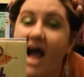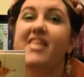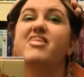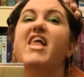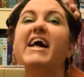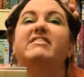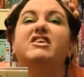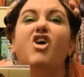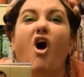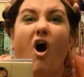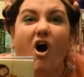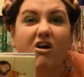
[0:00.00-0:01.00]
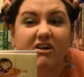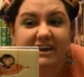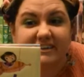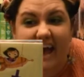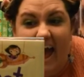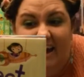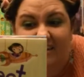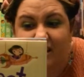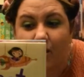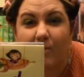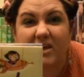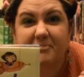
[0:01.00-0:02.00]
That's an architect
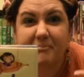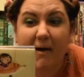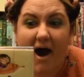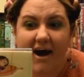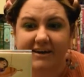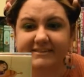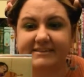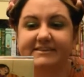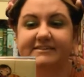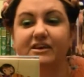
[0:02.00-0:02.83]
with boxes.